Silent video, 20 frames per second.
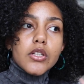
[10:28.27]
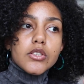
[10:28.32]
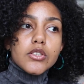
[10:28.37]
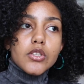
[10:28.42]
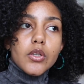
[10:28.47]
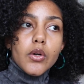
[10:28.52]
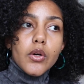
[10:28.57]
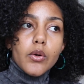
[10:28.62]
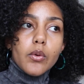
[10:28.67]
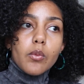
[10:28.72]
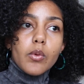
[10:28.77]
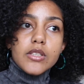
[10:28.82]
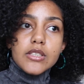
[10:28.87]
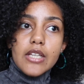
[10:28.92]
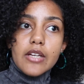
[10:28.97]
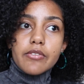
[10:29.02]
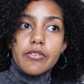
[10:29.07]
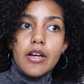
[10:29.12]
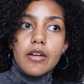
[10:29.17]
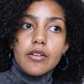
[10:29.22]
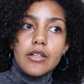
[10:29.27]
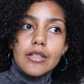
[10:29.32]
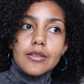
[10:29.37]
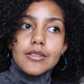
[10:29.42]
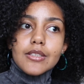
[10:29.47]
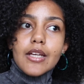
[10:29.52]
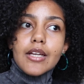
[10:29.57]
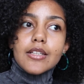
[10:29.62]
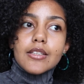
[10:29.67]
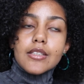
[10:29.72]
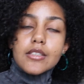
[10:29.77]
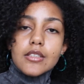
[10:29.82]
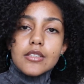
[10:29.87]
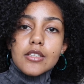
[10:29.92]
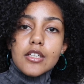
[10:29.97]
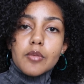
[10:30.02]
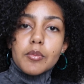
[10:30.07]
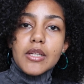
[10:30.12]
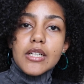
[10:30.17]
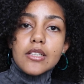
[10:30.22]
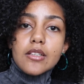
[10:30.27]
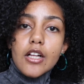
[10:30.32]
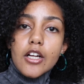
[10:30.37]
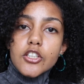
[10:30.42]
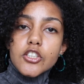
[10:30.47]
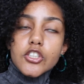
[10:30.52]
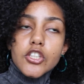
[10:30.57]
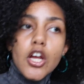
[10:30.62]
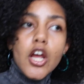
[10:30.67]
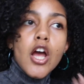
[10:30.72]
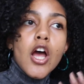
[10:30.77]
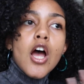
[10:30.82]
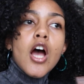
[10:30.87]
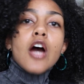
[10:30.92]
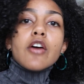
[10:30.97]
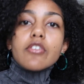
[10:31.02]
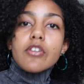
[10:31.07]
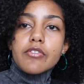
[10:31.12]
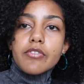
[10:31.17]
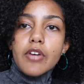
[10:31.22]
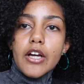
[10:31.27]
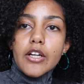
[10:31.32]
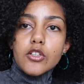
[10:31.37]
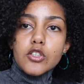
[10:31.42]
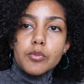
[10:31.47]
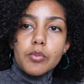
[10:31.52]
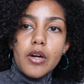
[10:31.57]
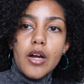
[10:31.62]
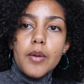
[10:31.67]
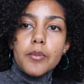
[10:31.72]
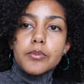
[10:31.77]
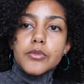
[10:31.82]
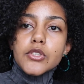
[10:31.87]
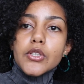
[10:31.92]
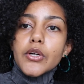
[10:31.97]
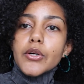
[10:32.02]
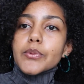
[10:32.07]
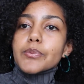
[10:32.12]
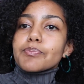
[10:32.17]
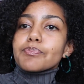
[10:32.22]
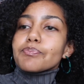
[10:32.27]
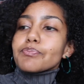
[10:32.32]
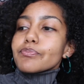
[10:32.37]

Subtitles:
So once I found it, I was like, this is going to be clutch for finals prep. So